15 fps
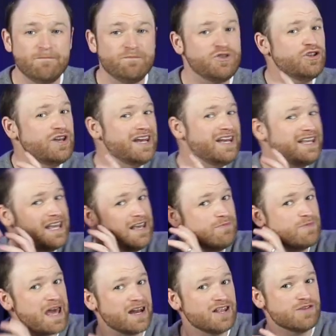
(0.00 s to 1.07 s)
You need to keep
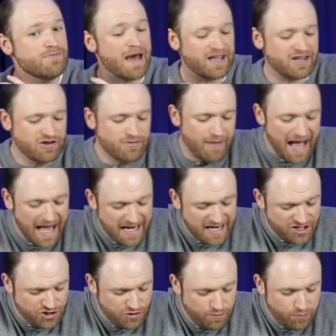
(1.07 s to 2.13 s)
that in the back of your mind
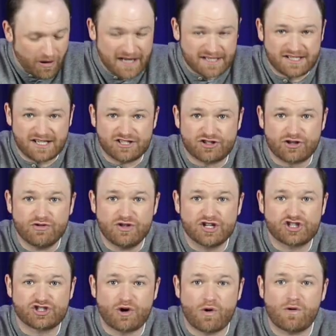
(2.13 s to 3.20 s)
as you process through
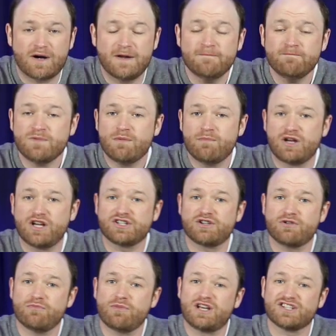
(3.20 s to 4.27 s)
this story
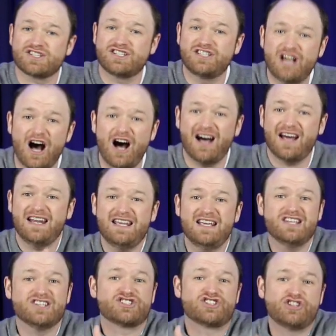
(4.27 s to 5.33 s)
because God
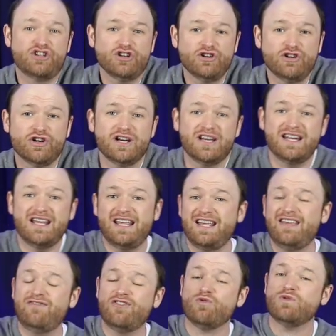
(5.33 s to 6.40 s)
is good
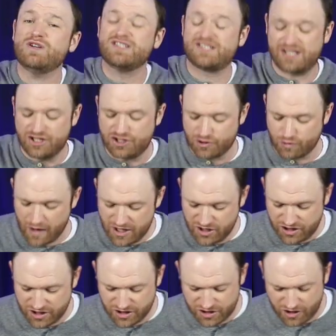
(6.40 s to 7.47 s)
even when
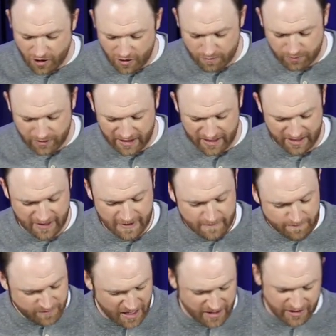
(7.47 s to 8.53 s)
situations are bleak.
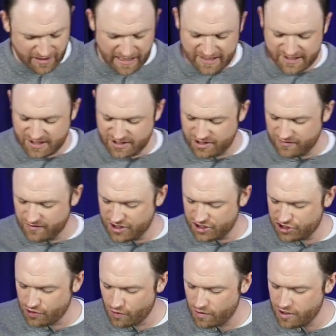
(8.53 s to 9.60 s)
Now, the lessons of
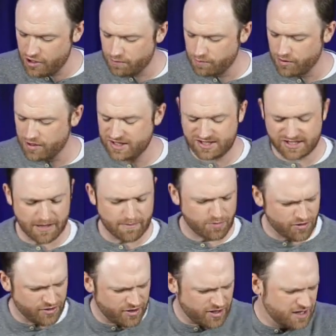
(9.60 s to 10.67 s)
this story are pretty
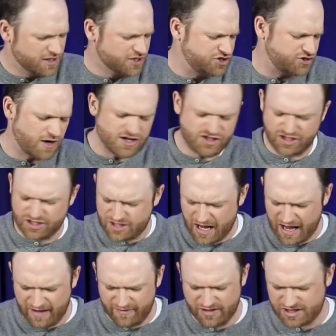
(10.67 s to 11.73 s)
simple. They're illustrations,
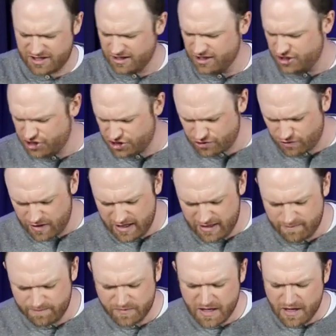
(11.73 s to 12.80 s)
obviously
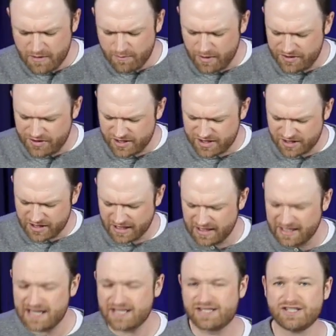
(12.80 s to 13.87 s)
extreme, but the
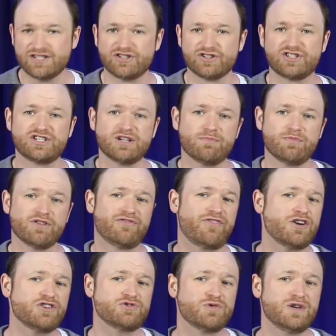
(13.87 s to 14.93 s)
lessons are simple. The
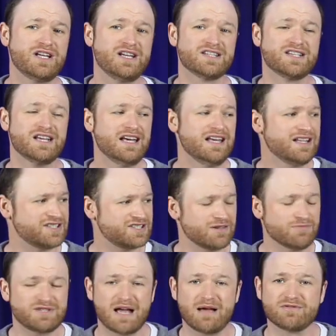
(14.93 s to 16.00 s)
first one is
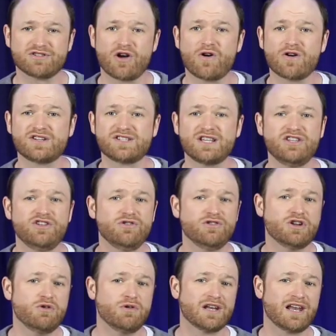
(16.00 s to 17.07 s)
sometimes the hardest thing you can
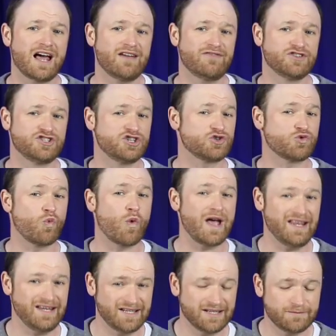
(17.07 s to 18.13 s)
do in life is just
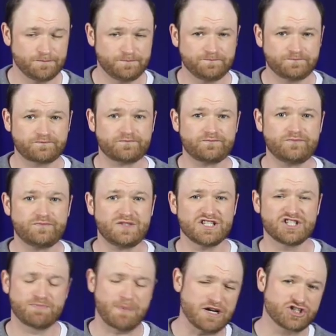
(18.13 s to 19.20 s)
wait,
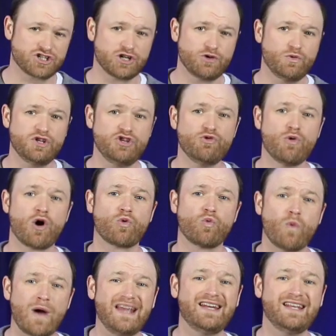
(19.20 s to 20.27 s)
especially when you are
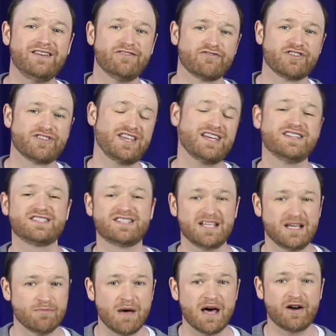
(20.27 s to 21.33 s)
waiting for things to
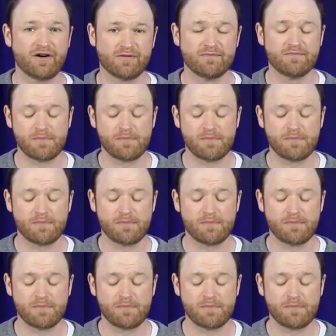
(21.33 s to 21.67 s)
get better.